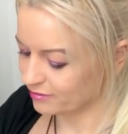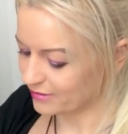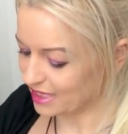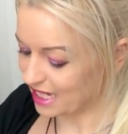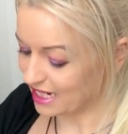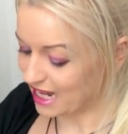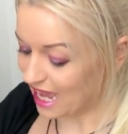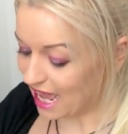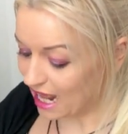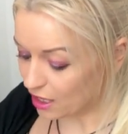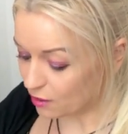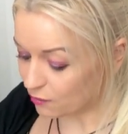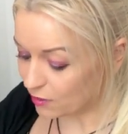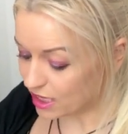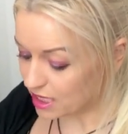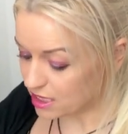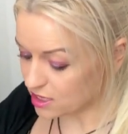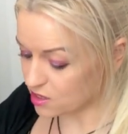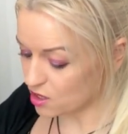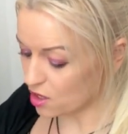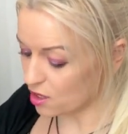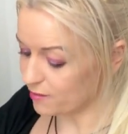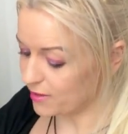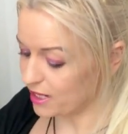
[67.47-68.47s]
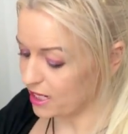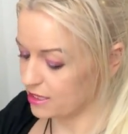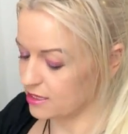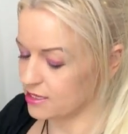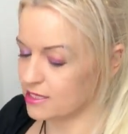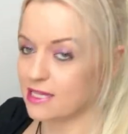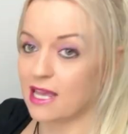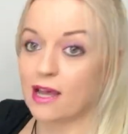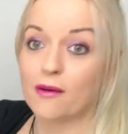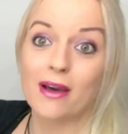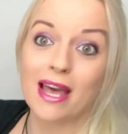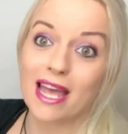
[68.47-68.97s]
And Halloween is coming,
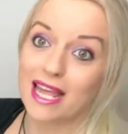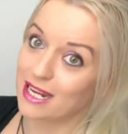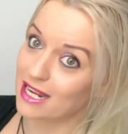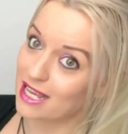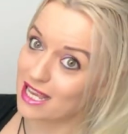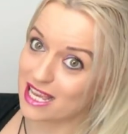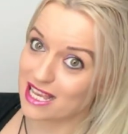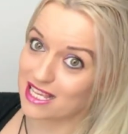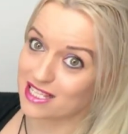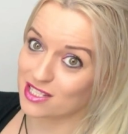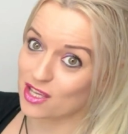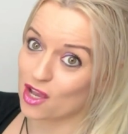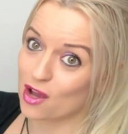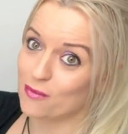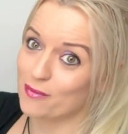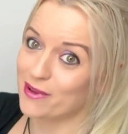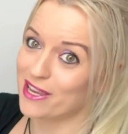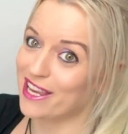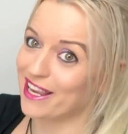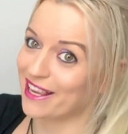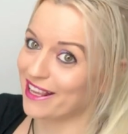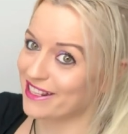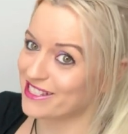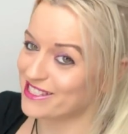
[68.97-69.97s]
Sarwain is coming.